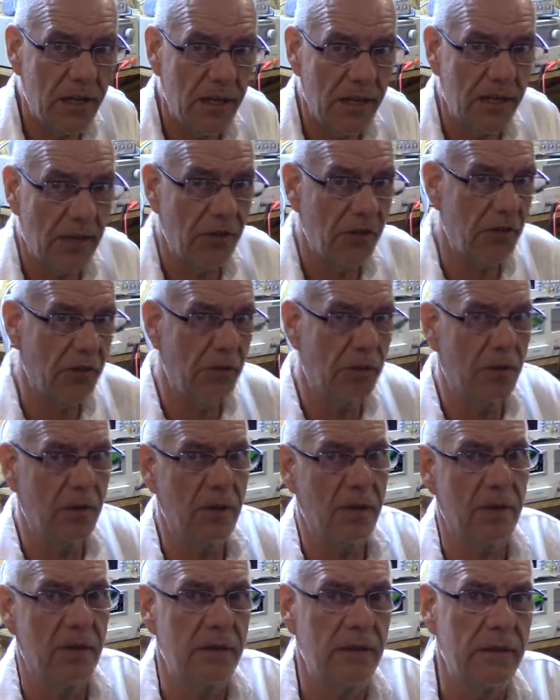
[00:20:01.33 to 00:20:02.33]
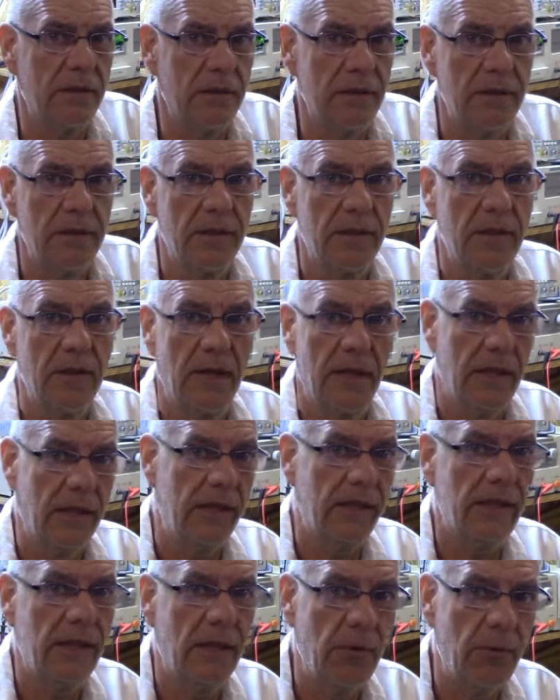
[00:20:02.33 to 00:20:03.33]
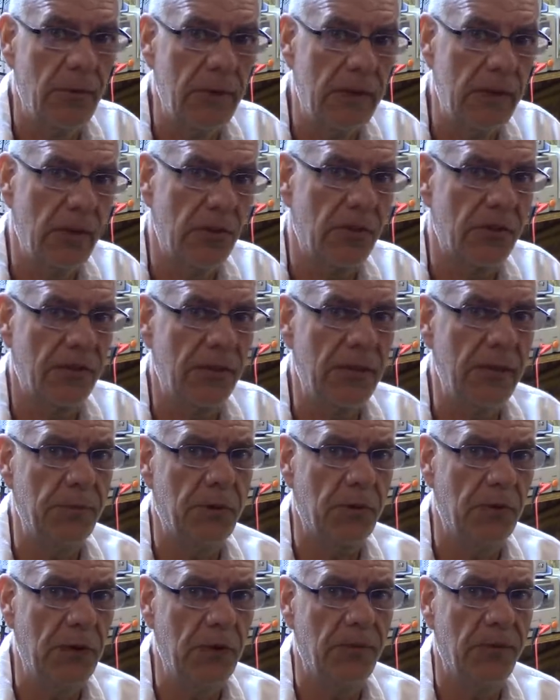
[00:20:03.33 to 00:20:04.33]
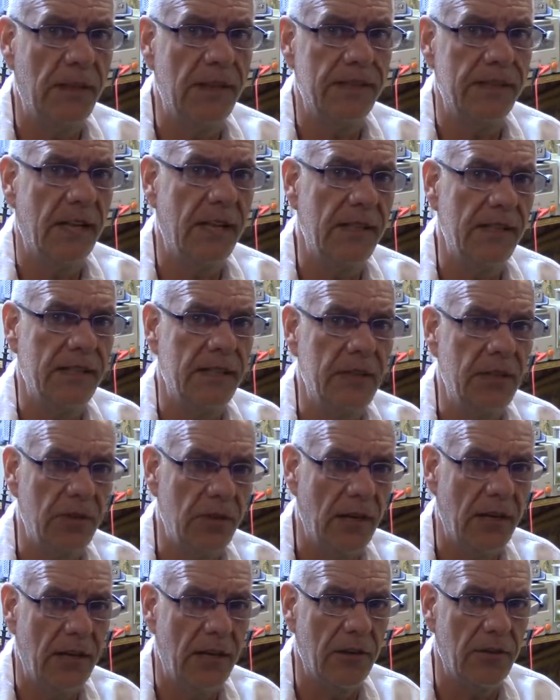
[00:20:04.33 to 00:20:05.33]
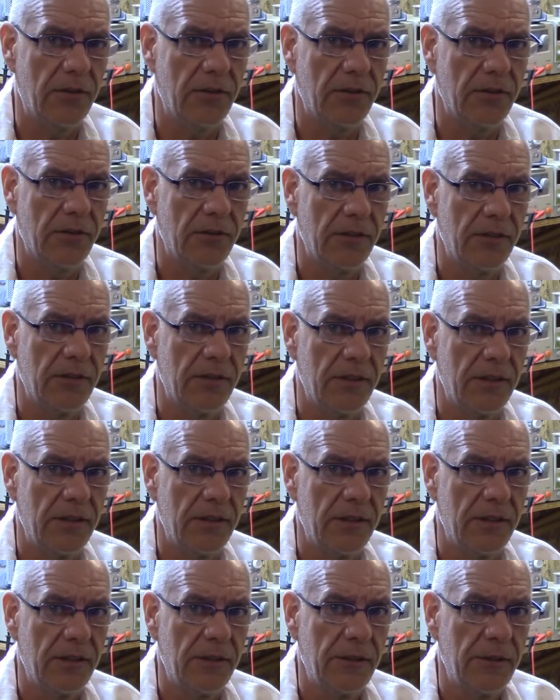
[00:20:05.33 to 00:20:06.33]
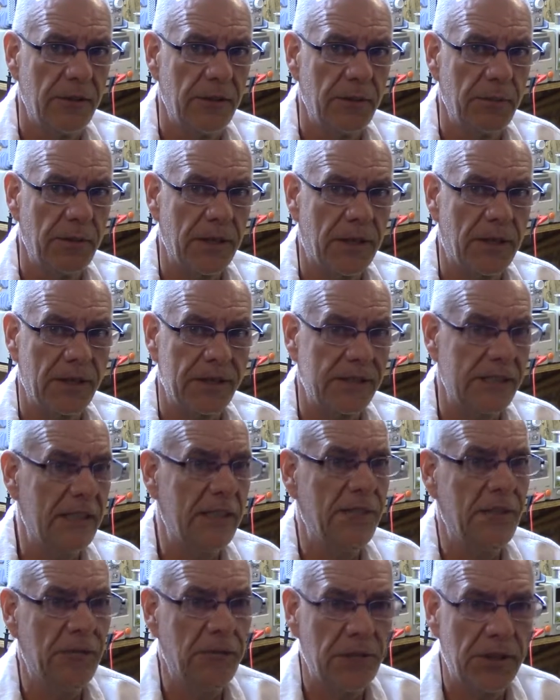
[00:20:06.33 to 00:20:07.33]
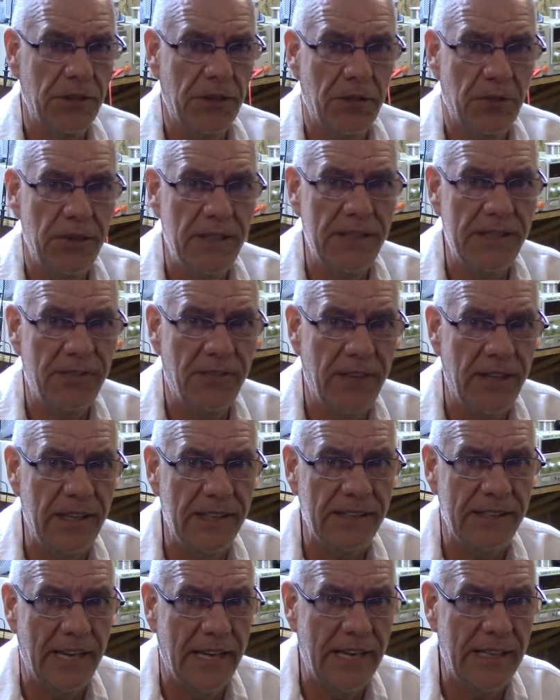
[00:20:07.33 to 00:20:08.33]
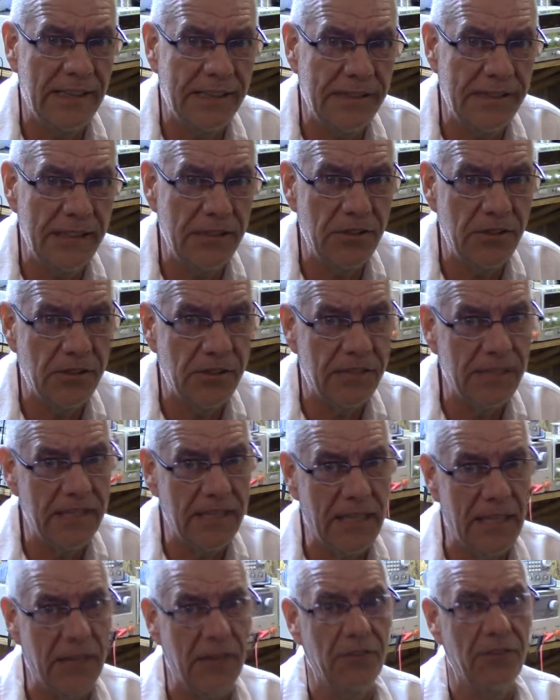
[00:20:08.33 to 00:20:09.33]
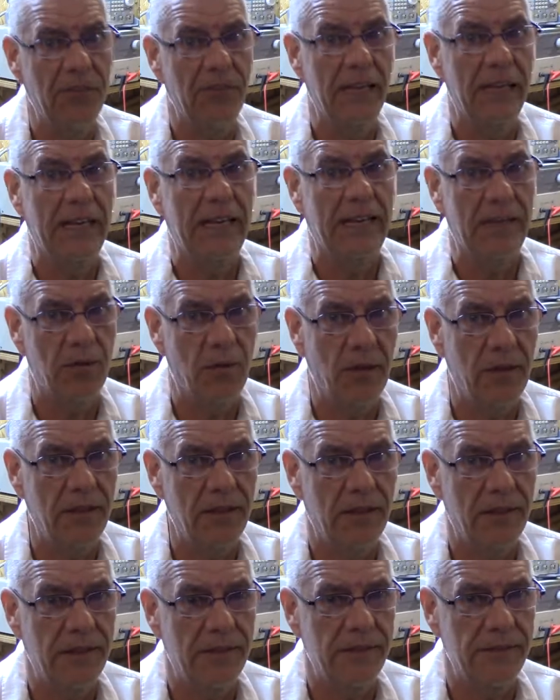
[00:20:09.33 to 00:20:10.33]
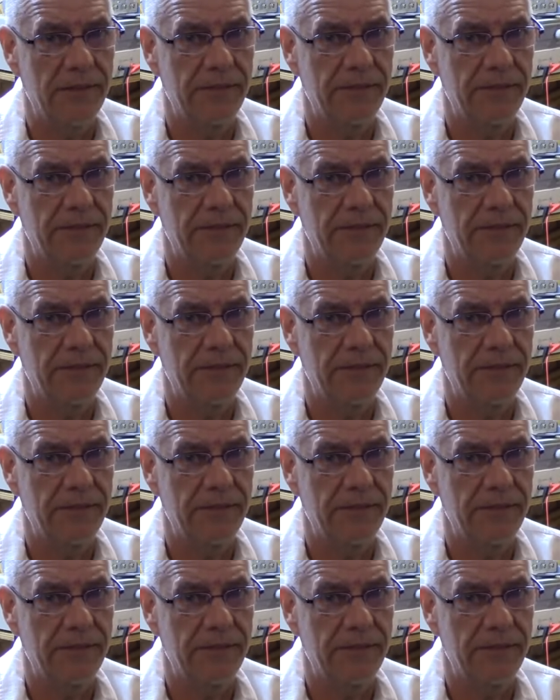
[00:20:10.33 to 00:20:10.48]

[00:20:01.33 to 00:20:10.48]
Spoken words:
line on your motor, it's not really the same three-phase AC you have. Because even with a three-phase AC, you still have a ground line.